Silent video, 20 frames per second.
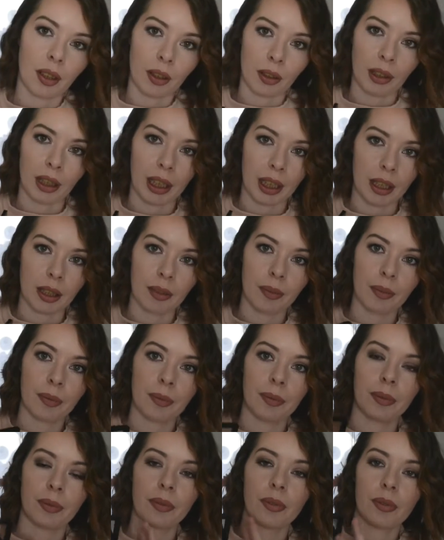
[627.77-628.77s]
Okay.
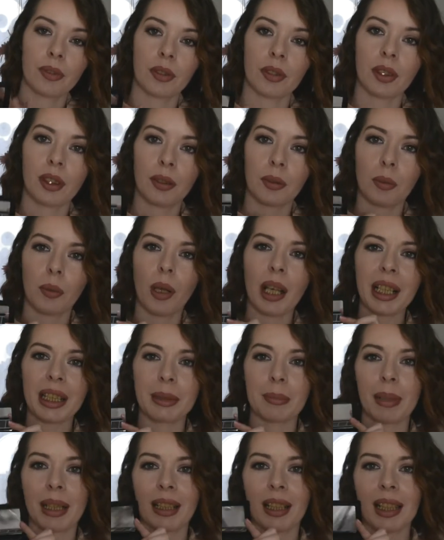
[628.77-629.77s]
Why
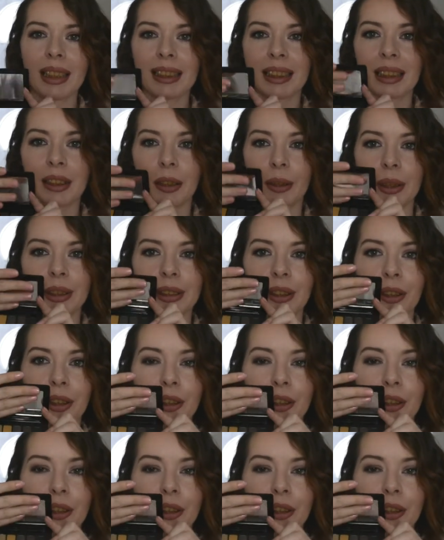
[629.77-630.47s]
is my lighting going so